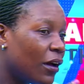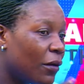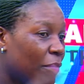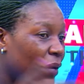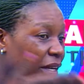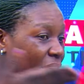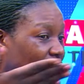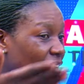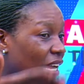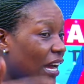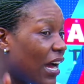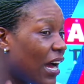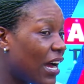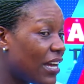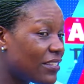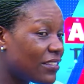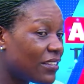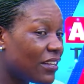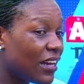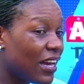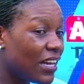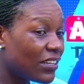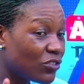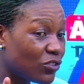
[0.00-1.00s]
But as
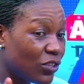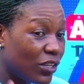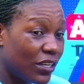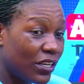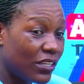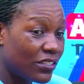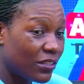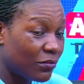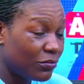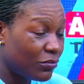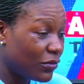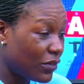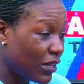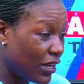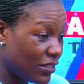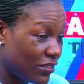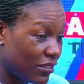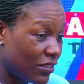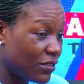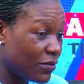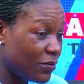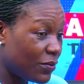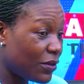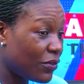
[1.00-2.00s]

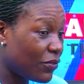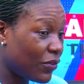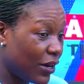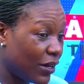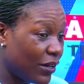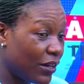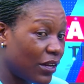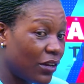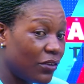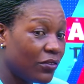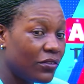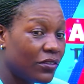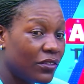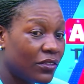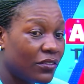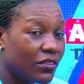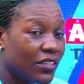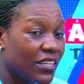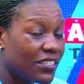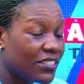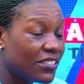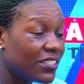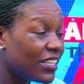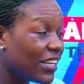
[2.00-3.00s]
I speak right now,
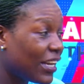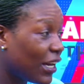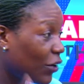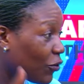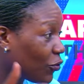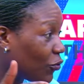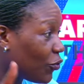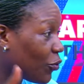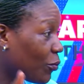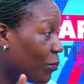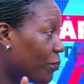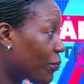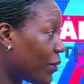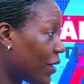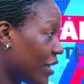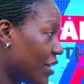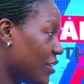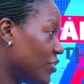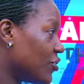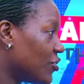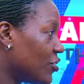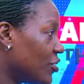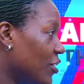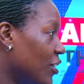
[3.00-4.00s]
there's still a group
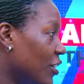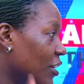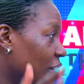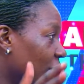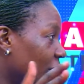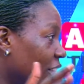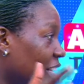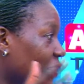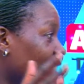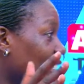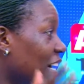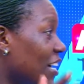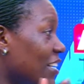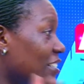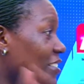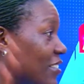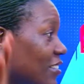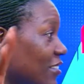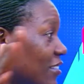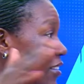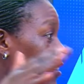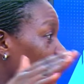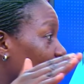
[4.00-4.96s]
page that has